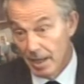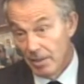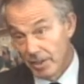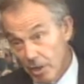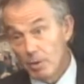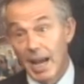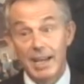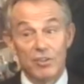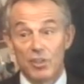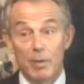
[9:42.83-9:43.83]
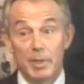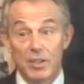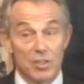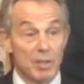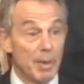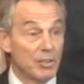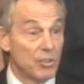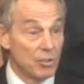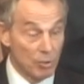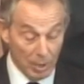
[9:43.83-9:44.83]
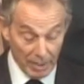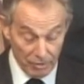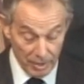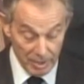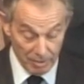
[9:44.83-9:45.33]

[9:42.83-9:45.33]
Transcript: The UK and Germany, just to mention two countries,